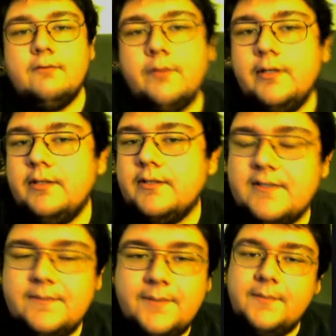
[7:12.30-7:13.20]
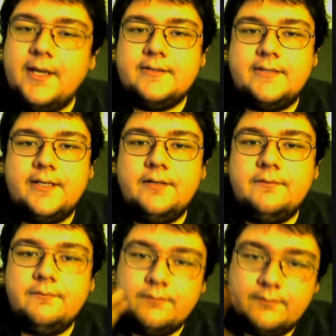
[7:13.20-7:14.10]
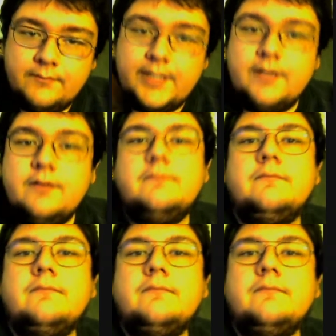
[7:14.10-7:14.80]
everyone, this is Big Mac saying later.